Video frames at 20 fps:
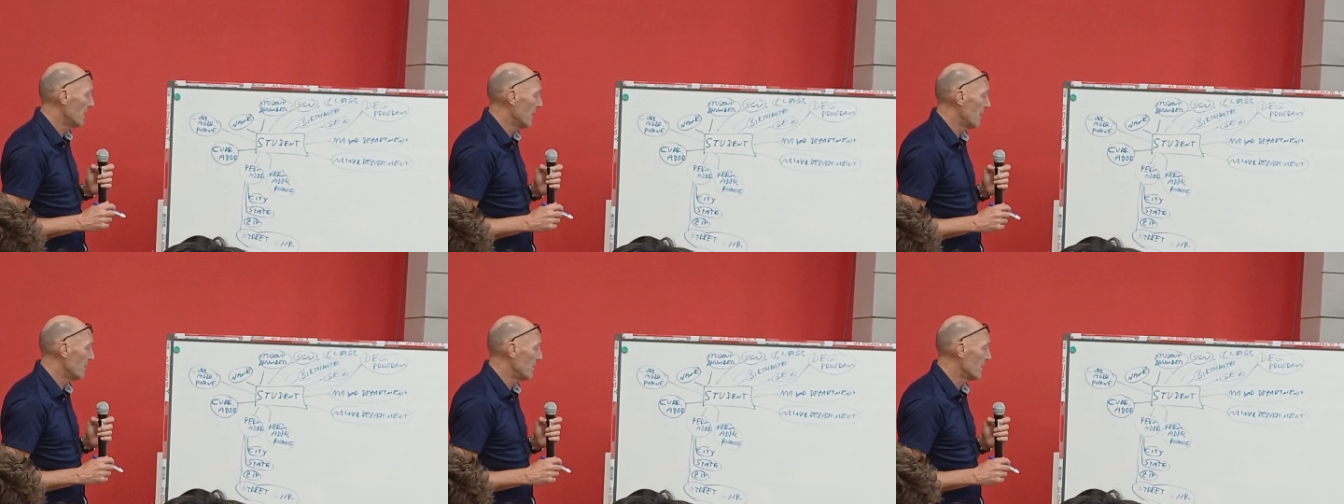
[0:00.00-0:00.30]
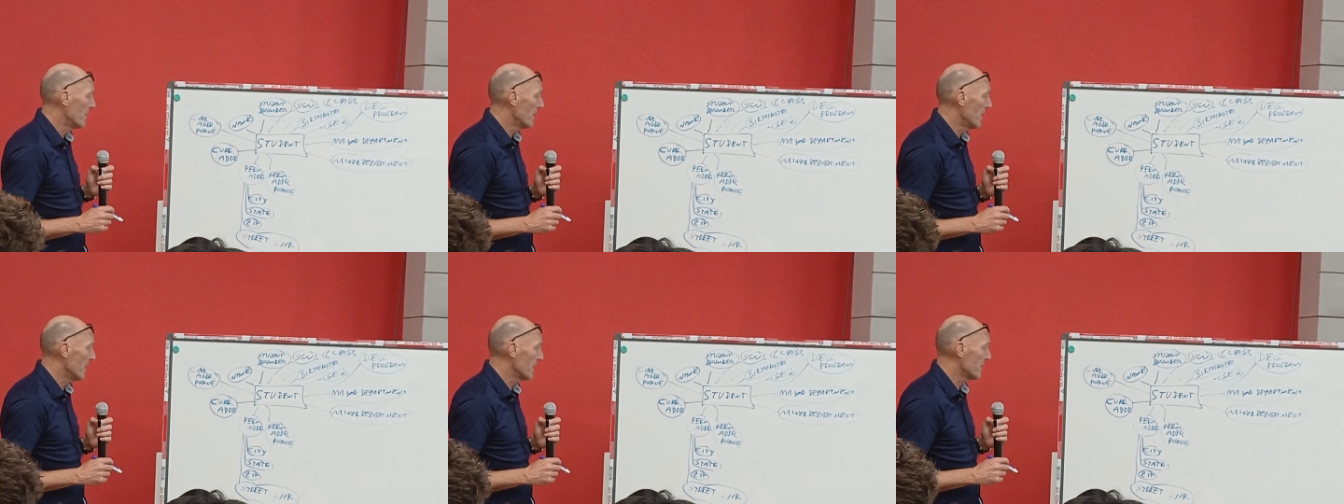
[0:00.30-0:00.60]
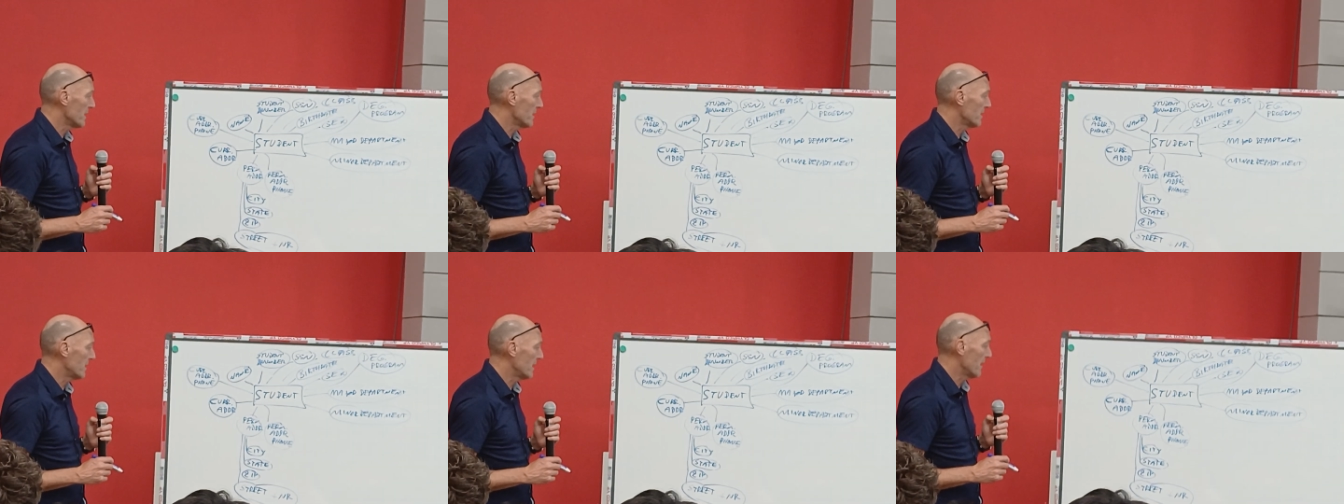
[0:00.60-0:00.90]
number and
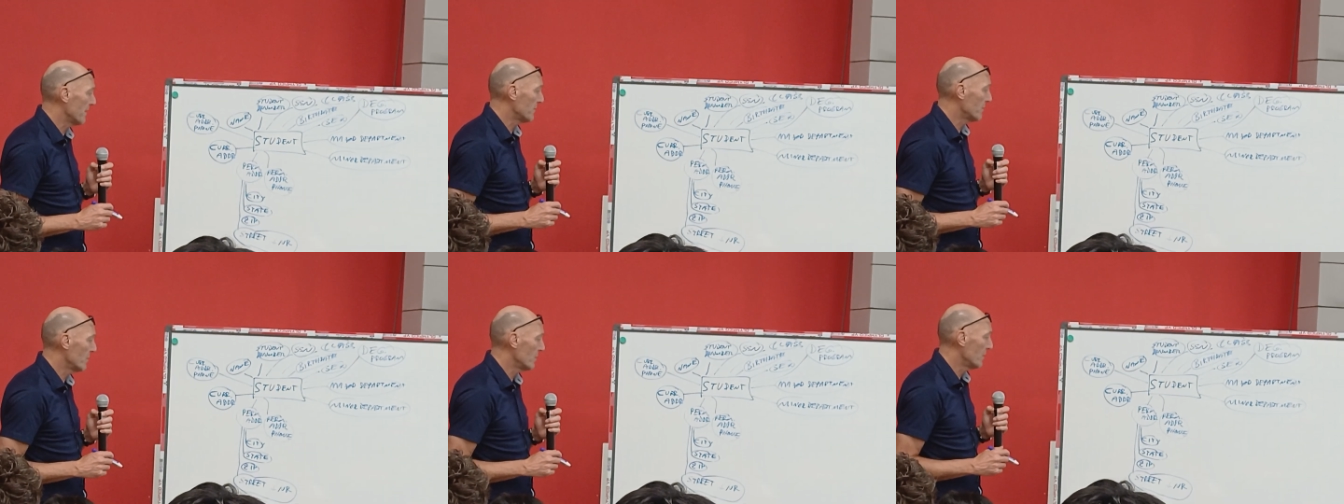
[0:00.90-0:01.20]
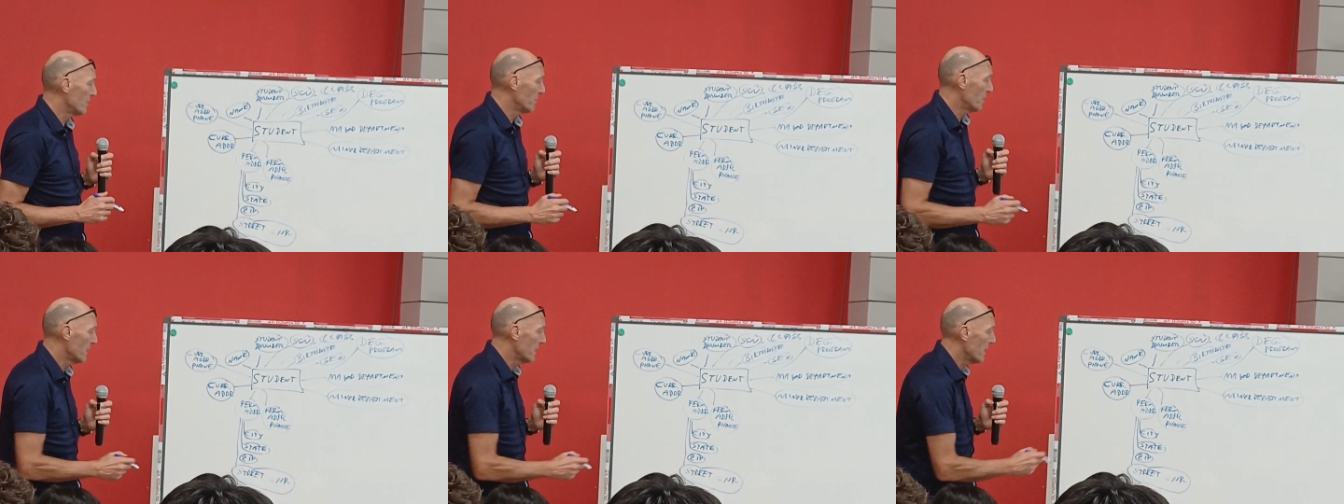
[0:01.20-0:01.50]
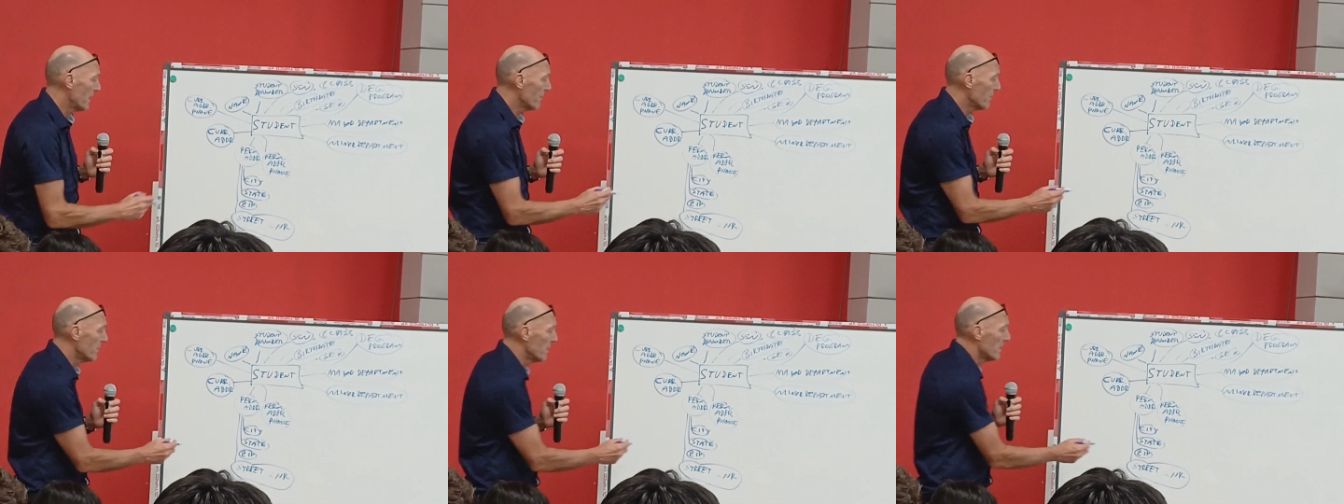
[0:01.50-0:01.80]
other stuff to it. But
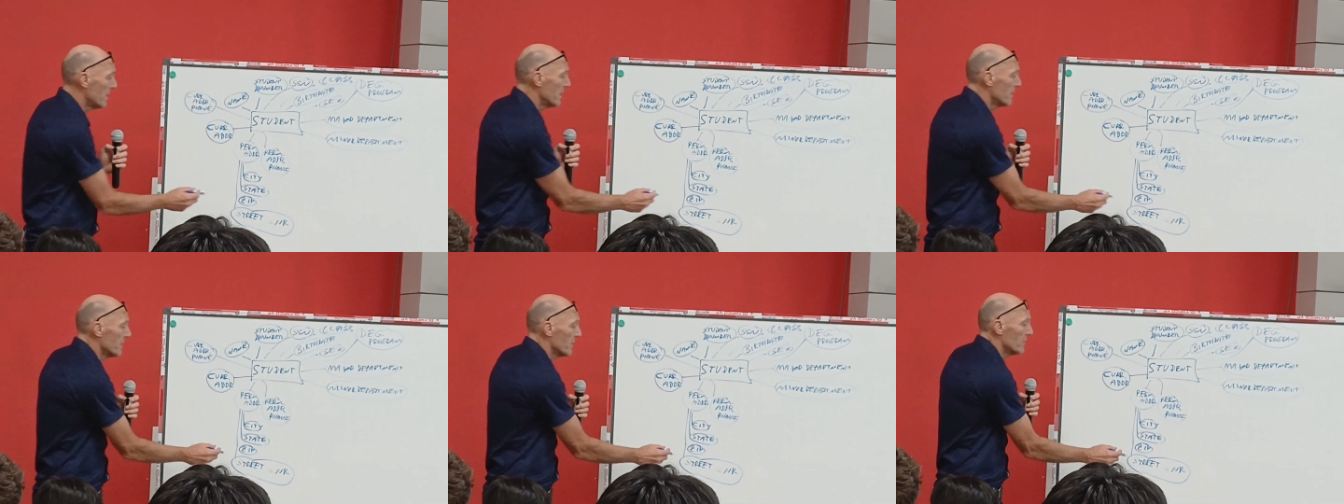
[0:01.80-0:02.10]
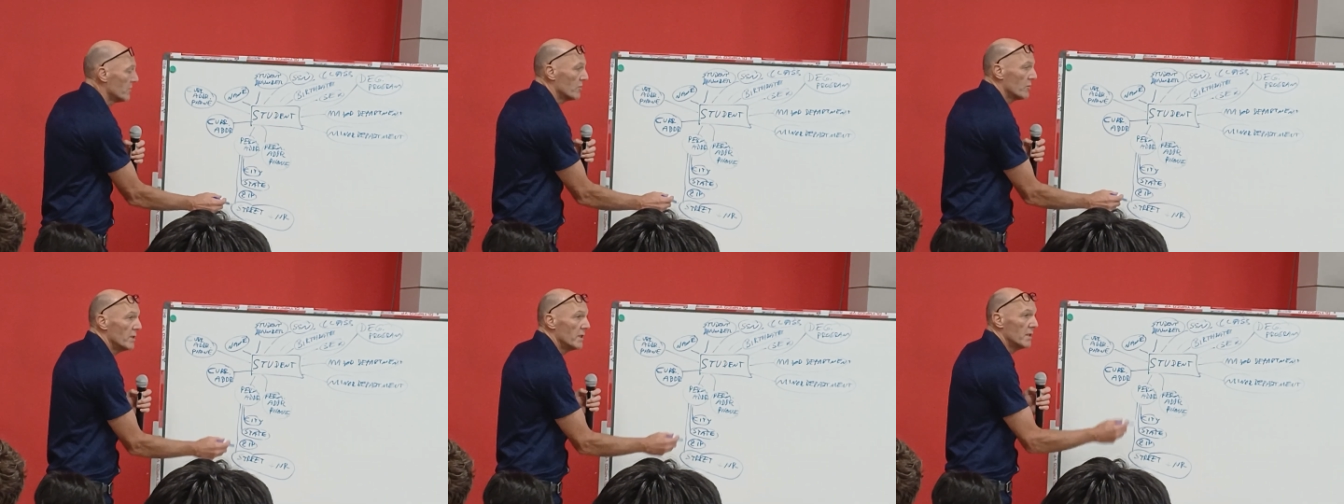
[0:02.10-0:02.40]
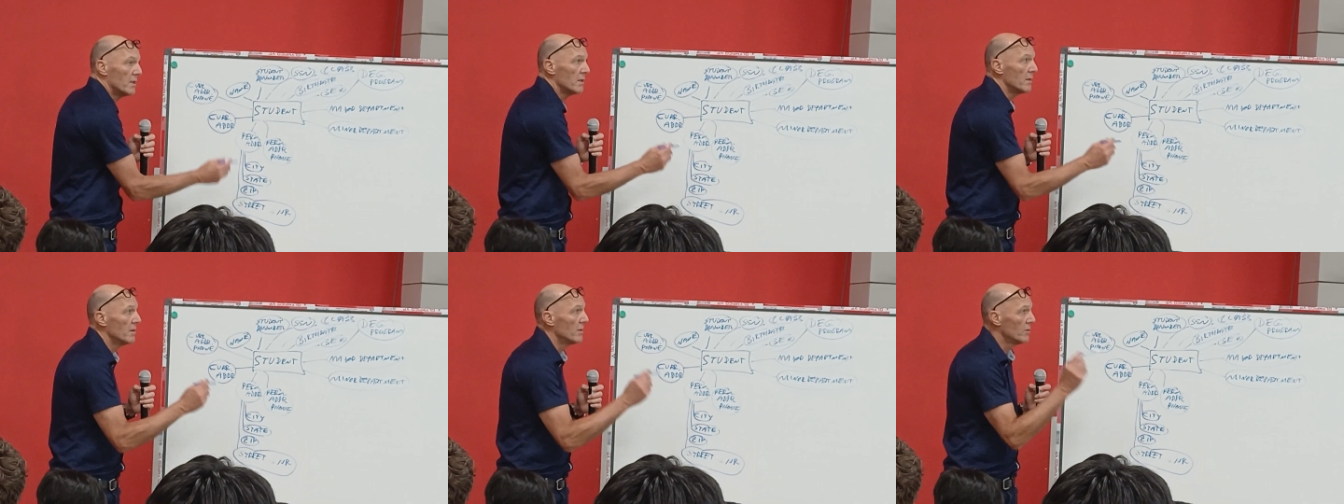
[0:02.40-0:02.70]
definitely the street
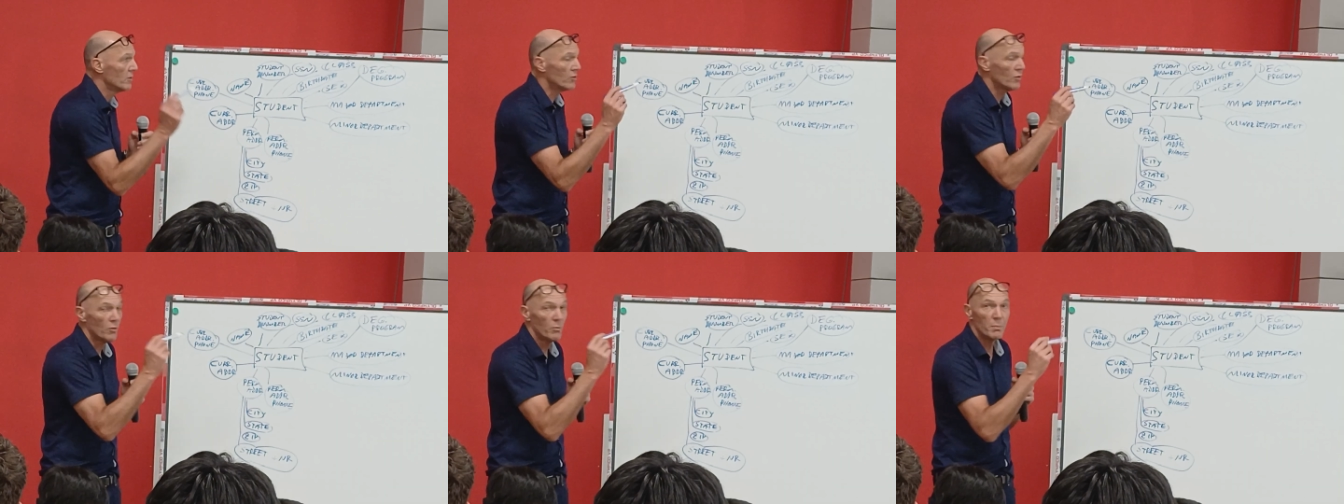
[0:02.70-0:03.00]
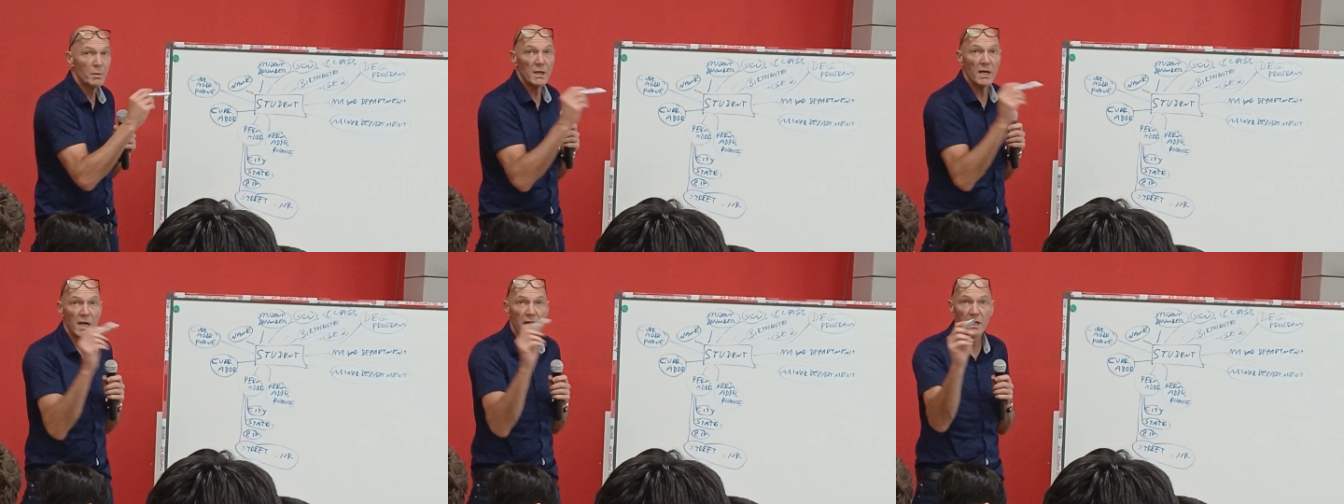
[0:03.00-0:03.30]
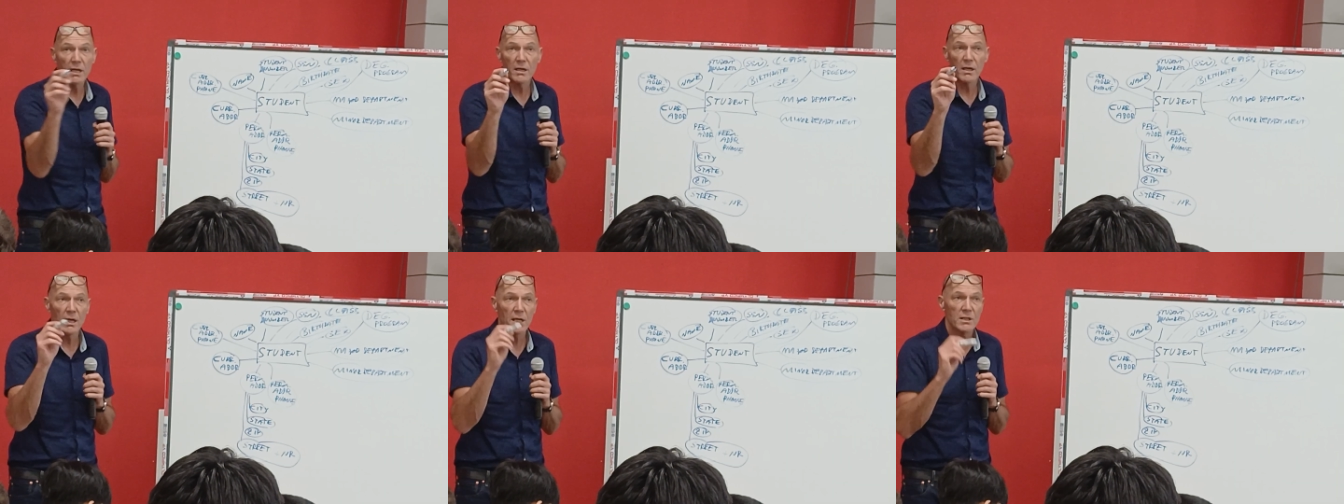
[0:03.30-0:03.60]
should be
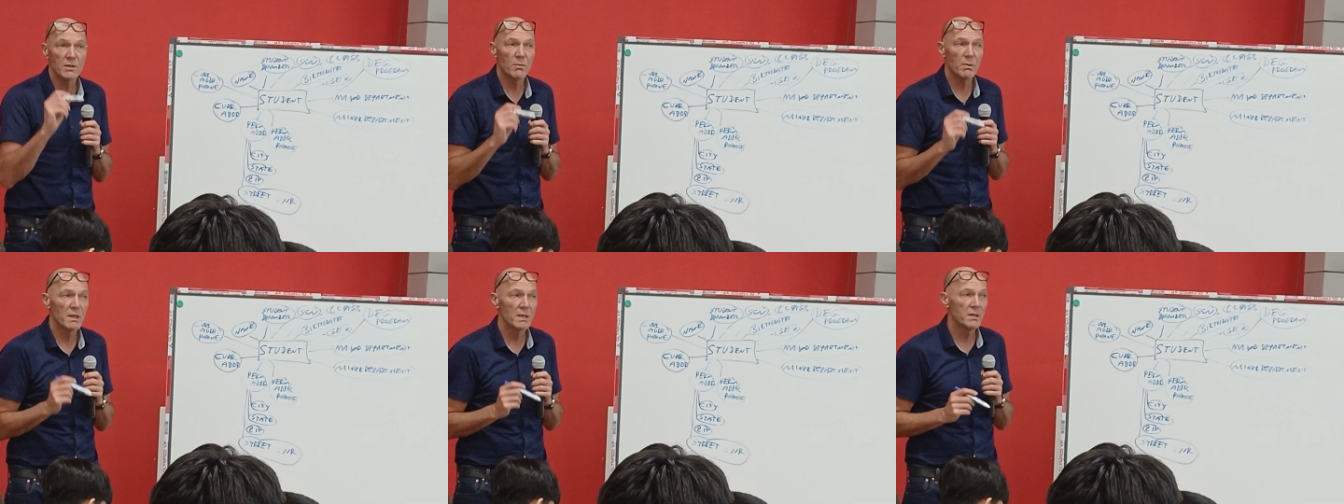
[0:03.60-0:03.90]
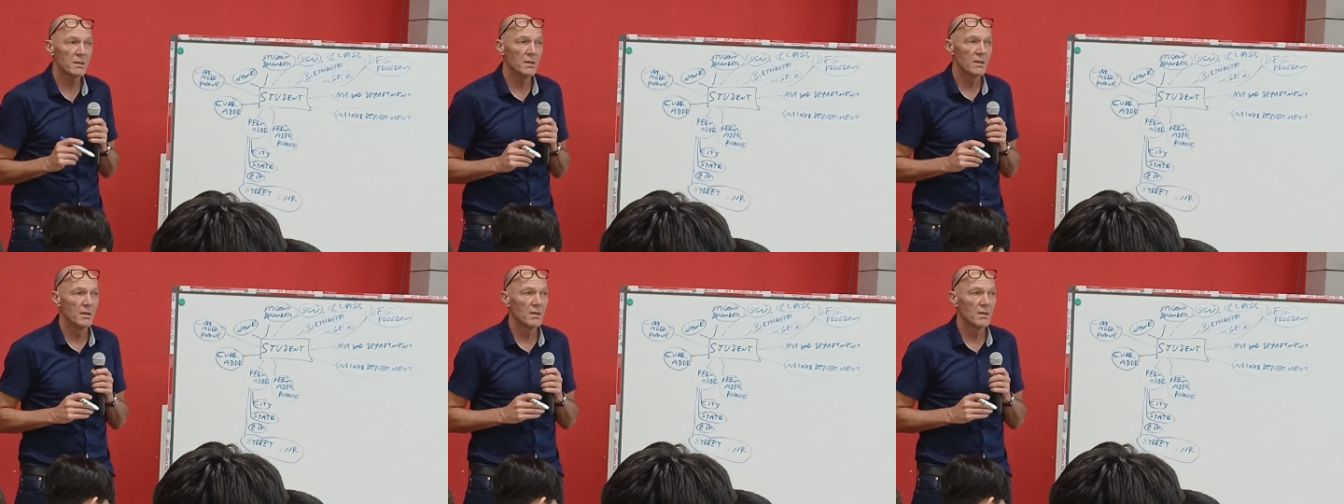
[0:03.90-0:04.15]
added, otherwise